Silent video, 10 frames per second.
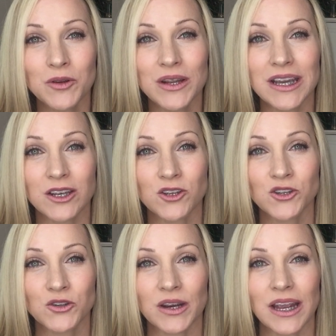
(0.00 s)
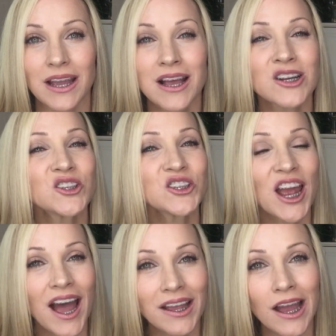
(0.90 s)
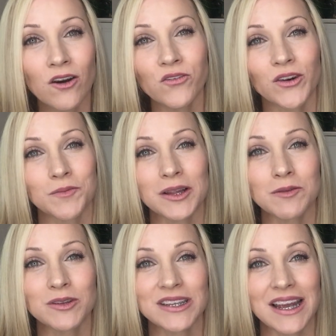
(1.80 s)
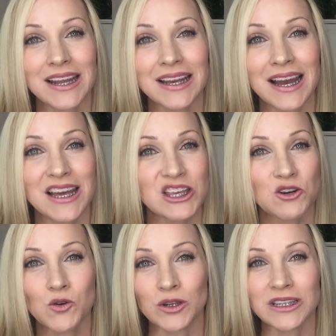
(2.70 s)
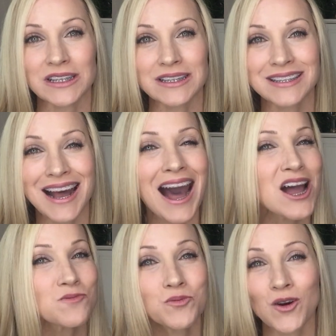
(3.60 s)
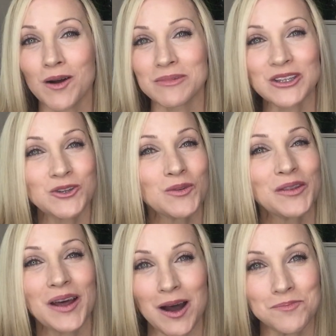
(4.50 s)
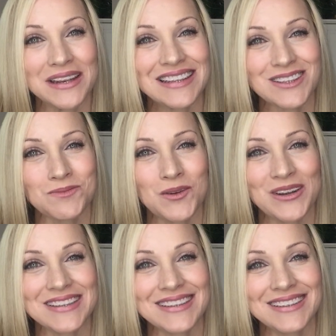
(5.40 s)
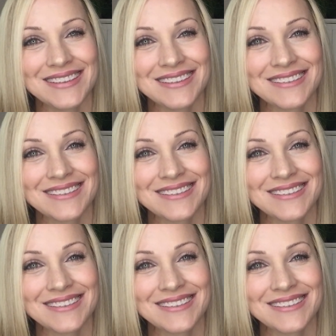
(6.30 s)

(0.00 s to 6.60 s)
beauty industry, check out Formula Botanica and their courses. I promise you will not be disappointed.